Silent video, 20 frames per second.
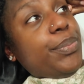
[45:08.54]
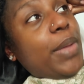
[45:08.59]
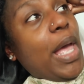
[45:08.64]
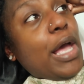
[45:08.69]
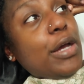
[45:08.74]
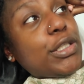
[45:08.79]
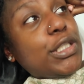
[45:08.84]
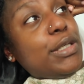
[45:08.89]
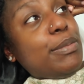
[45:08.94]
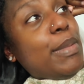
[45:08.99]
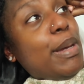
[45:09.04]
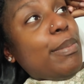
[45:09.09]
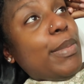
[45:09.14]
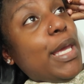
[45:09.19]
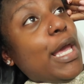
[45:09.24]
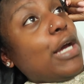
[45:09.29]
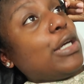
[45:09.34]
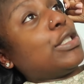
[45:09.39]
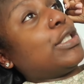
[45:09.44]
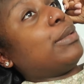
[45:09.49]
How she met
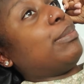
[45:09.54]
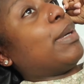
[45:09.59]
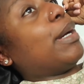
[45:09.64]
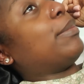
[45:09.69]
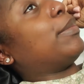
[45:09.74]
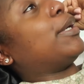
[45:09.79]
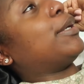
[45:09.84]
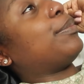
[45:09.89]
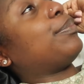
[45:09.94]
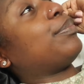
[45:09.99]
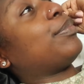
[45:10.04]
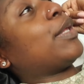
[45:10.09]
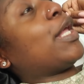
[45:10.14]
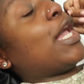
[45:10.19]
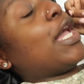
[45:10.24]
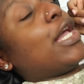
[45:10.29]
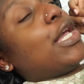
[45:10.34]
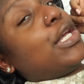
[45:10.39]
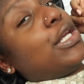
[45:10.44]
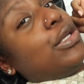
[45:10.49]
me, how she met me.
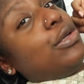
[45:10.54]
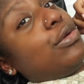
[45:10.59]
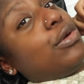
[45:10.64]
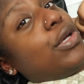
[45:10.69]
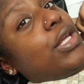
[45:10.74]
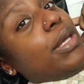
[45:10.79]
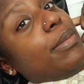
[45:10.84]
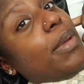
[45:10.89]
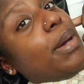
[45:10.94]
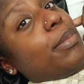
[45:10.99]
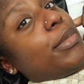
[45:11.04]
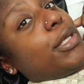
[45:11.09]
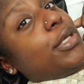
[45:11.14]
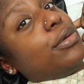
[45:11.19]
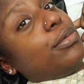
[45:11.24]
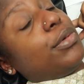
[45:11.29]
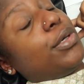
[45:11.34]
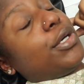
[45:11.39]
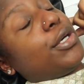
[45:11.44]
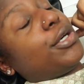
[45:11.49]
You know your mama
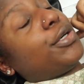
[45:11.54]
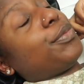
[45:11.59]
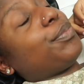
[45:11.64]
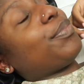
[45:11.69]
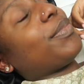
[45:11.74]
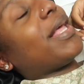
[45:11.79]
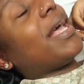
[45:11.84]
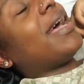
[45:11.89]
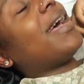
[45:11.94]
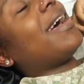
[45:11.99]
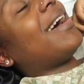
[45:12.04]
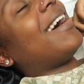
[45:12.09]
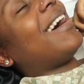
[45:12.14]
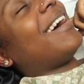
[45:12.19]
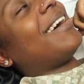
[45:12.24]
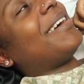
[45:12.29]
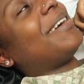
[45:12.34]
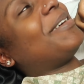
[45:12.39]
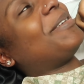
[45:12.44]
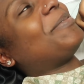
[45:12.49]
cute girl.
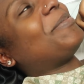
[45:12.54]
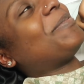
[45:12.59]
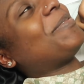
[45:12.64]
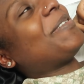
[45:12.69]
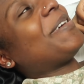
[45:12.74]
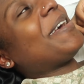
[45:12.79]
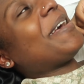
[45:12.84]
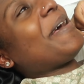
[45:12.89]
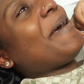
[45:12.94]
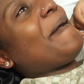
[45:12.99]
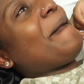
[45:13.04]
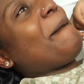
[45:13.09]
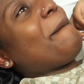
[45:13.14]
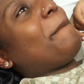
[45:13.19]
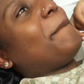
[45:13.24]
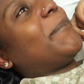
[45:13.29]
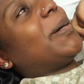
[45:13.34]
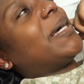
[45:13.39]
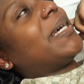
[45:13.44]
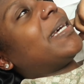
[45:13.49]
But
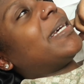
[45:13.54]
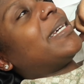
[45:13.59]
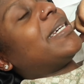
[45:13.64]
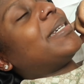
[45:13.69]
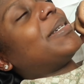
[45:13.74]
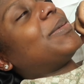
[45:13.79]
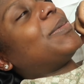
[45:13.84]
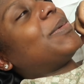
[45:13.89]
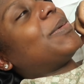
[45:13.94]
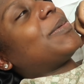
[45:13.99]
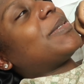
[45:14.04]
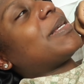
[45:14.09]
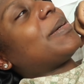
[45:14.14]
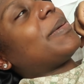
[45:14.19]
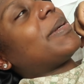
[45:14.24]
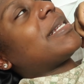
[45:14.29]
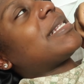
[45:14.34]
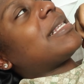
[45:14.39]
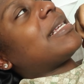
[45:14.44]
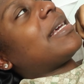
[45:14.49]
what was I
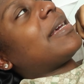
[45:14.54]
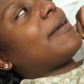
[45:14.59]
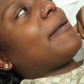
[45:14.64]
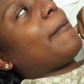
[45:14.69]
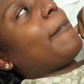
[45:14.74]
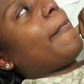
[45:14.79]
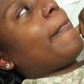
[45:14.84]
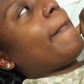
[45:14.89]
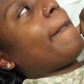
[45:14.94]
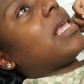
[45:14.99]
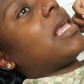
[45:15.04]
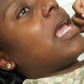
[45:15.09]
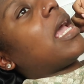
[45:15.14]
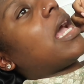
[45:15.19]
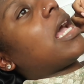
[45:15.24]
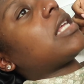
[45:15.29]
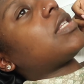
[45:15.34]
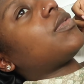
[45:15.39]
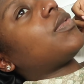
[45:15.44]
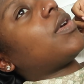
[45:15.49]
about to say?
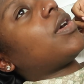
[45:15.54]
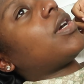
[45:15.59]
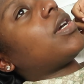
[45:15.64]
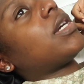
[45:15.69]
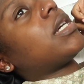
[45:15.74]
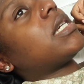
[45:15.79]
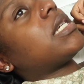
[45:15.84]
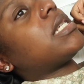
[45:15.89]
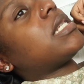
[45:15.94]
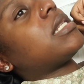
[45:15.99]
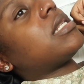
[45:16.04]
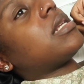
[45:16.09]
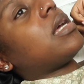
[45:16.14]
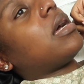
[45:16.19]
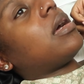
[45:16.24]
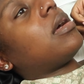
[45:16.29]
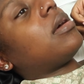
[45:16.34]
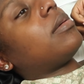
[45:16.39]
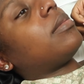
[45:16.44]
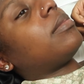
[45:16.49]
Yeah, as far as
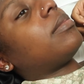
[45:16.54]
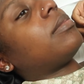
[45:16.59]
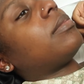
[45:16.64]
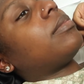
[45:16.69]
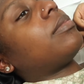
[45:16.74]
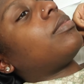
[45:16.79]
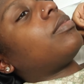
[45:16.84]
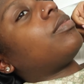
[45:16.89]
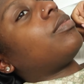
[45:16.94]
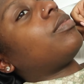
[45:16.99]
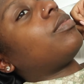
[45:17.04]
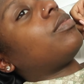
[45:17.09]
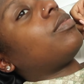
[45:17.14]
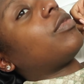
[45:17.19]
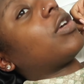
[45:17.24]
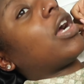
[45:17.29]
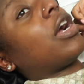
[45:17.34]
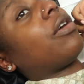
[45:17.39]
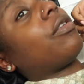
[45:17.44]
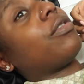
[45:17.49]

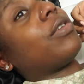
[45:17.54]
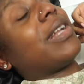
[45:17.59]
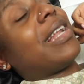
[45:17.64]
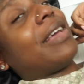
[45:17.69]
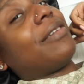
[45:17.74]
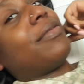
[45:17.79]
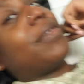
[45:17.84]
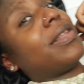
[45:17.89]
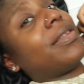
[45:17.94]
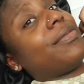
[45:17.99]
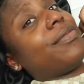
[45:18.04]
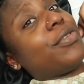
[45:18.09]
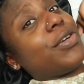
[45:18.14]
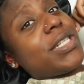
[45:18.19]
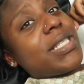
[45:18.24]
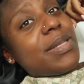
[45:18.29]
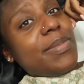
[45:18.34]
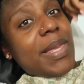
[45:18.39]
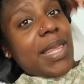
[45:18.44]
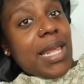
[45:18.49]
recovery, like for
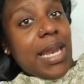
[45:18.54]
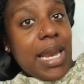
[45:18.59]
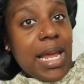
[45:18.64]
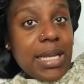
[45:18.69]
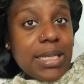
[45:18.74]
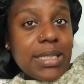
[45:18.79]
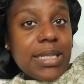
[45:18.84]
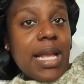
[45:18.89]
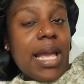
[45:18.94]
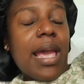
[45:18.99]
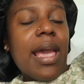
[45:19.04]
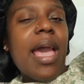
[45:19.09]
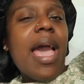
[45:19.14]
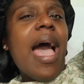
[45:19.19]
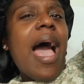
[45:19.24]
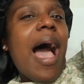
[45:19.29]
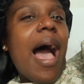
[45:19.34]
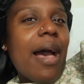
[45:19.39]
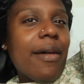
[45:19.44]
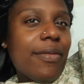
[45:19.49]
it to be the next day,
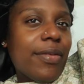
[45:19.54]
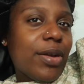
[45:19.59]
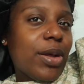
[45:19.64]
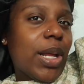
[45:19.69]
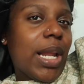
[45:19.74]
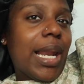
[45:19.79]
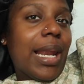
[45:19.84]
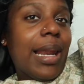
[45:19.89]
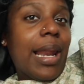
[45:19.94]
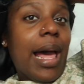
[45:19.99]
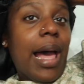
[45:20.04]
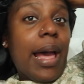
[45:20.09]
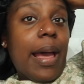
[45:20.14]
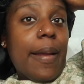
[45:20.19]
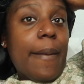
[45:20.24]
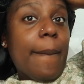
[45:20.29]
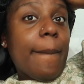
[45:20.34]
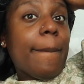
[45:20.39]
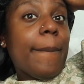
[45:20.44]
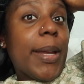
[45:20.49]
I feel a
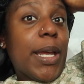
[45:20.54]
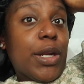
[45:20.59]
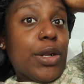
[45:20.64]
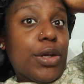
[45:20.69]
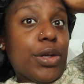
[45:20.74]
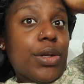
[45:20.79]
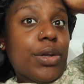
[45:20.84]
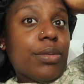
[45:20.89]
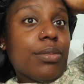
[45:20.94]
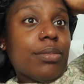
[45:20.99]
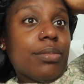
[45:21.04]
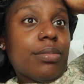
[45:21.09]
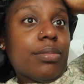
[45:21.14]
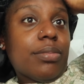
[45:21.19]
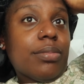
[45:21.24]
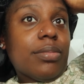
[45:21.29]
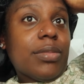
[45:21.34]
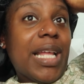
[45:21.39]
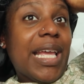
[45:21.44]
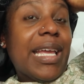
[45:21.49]
lot better.
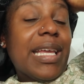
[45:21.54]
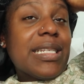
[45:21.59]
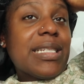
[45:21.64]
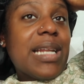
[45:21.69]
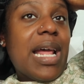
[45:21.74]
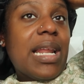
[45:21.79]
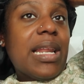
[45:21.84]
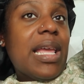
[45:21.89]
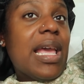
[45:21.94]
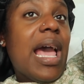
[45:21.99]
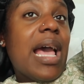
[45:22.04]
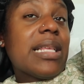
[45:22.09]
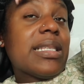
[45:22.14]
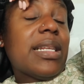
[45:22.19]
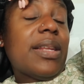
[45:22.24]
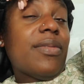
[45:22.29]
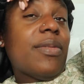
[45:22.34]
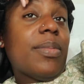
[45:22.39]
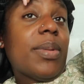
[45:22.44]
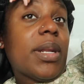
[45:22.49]
Like it
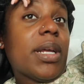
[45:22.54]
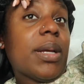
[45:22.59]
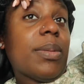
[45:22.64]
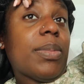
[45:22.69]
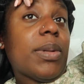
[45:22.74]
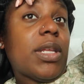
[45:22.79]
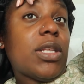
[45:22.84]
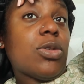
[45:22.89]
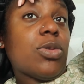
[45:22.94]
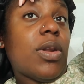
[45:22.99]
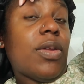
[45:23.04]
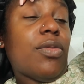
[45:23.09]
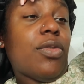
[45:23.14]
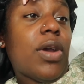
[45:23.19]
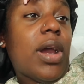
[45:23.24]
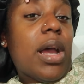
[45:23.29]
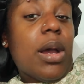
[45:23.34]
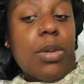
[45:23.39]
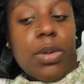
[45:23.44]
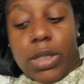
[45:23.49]
hasn't even been a complete
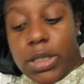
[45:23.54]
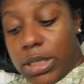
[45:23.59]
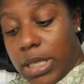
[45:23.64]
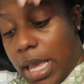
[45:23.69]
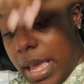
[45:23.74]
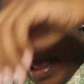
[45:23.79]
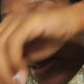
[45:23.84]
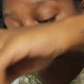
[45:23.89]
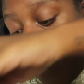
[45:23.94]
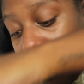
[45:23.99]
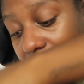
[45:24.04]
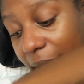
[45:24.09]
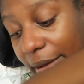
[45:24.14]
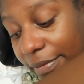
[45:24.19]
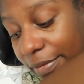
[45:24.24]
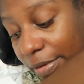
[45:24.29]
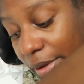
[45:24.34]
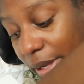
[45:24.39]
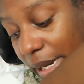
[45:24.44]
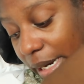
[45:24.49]
24 hours, but I
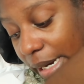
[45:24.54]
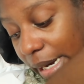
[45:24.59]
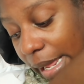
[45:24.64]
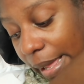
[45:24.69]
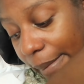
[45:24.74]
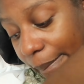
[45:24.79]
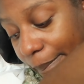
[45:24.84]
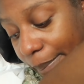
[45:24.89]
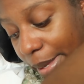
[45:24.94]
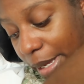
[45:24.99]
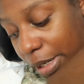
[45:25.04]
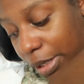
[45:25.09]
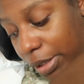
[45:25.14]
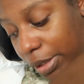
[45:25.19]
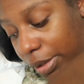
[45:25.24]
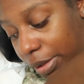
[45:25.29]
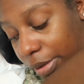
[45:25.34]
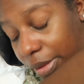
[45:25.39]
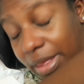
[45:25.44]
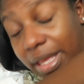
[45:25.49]
feel a lot
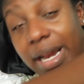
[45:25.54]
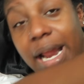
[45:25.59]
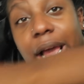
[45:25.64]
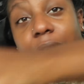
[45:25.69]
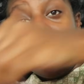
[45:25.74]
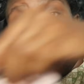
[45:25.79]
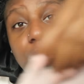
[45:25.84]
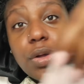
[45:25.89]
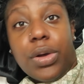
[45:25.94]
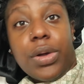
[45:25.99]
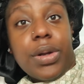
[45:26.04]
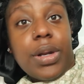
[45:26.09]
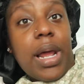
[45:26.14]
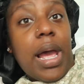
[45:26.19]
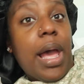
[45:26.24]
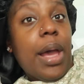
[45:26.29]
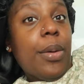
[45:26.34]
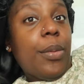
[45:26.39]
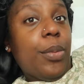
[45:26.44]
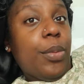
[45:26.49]
better than I thought
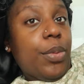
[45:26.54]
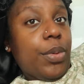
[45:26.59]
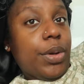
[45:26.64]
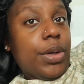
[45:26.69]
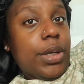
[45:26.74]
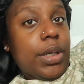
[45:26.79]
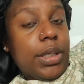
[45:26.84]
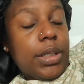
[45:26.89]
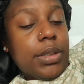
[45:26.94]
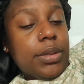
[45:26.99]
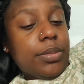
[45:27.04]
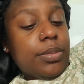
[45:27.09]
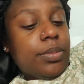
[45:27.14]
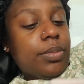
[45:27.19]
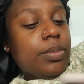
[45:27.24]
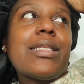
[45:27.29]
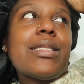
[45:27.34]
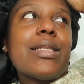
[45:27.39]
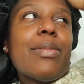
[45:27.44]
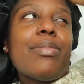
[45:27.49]
I would.
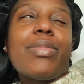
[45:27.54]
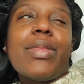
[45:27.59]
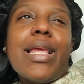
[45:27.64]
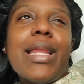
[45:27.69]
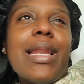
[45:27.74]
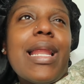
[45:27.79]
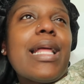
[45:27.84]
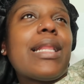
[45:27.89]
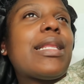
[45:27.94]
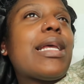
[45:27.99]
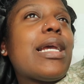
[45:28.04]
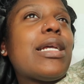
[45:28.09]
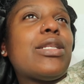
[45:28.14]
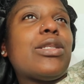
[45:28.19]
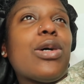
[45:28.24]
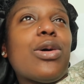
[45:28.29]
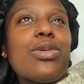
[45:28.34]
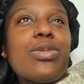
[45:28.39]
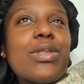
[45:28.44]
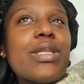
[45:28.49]
Something that they
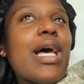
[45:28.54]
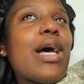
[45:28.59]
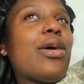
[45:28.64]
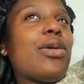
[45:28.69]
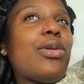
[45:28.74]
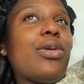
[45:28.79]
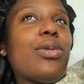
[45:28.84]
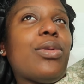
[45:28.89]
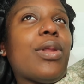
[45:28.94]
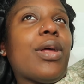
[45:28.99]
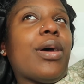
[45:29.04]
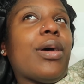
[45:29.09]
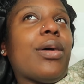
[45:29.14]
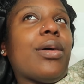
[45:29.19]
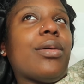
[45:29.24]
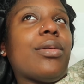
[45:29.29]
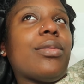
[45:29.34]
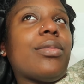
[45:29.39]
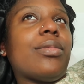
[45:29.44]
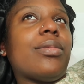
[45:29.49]
don't tell you
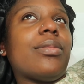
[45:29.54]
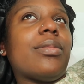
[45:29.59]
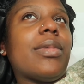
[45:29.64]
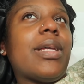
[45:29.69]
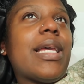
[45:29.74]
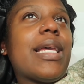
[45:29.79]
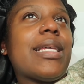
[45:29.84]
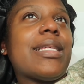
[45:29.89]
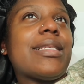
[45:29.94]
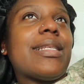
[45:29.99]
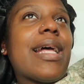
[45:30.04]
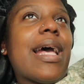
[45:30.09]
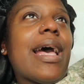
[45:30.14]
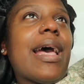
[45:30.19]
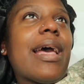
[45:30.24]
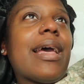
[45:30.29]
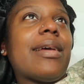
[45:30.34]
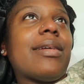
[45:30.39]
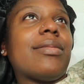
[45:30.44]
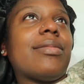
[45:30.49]
though is
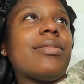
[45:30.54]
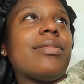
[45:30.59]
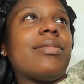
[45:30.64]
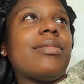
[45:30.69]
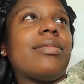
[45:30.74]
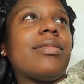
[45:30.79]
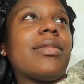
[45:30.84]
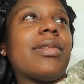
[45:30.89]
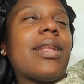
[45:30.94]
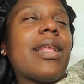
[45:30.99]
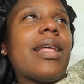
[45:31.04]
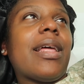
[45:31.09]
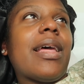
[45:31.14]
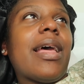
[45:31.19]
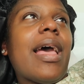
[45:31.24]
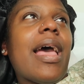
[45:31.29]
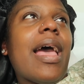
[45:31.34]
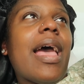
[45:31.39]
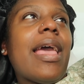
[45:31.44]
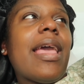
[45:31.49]
that
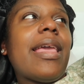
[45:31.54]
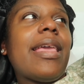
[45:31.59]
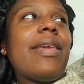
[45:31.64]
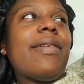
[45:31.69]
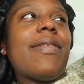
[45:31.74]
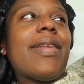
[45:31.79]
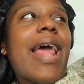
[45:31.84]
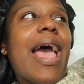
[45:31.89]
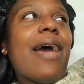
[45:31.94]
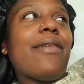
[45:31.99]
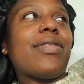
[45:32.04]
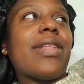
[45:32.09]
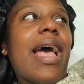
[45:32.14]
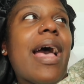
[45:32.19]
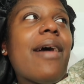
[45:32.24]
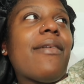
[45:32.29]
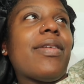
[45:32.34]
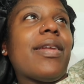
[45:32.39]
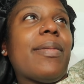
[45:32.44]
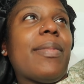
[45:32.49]
even after
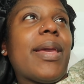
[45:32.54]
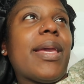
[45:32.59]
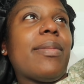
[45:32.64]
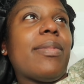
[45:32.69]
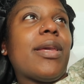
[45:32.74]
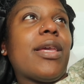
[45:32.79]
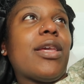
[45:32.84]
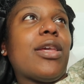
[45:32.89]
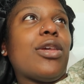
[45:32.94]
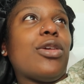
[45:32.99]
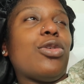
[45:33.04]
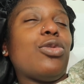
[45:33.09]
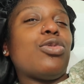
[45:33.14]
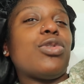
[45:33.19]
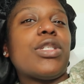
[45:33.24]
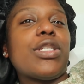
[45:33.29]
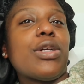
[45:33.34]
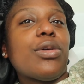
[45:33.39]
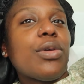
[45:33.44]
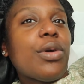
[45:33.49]
having a baby, you
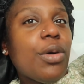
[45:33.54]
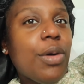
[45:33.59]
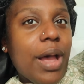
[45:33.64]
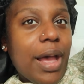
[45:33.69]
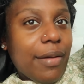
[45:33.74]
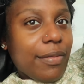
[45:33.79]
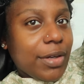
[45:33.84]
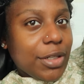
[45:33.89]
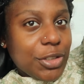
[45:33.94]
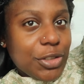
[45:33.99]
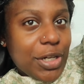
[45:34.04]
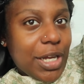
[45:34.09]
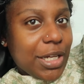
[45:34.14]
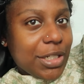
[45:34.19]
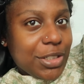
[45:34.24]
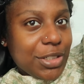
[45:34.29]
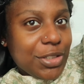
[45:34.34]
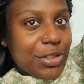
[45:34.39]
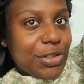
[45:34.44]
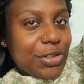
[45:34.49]
still gonna have
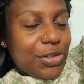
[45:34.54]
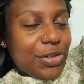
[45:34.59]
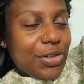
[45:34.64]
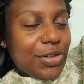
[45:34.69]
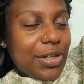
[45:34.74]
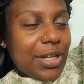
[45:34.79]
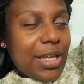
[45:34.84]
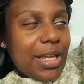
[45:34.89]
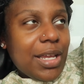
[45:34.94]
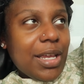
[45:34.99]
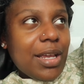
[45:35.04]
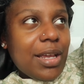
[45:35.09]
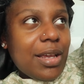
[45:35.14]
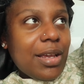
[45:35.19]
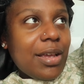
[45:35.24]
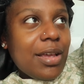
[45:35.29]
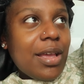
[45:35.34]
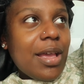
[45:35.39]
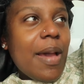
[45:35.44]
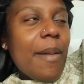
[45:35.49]
contractions, y'all. Like,
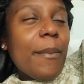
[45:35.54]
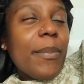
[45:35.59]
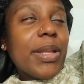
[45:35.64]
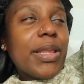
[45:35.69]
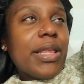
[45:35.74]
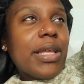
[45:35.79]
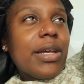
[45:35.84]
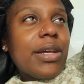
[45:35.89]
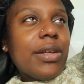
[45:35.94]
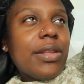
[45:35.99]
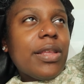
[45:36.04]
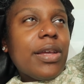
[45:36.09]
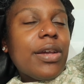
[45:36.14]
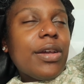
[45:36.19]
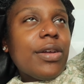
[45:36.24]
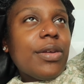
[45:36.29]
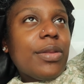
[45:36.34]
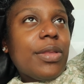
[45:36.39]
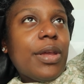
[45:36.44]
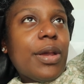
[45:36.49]
but
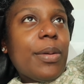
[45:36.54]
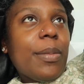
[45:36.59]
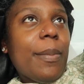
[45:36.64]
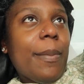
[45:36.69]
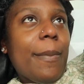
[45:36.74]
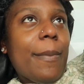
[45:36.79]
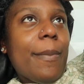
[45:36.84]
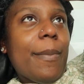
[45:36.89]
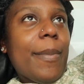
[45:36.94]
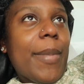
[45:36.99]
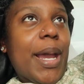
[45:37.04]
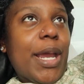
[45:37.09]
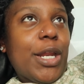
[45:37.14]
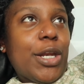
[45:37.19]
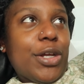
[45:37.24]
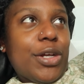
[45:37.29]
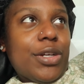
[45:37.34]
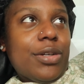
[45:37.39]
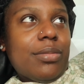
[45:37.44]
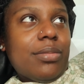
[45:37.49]
they're
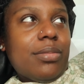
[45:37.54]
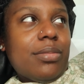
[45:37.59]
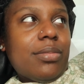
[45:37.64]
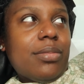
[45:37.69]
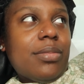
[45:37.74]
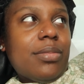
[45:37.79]
minor.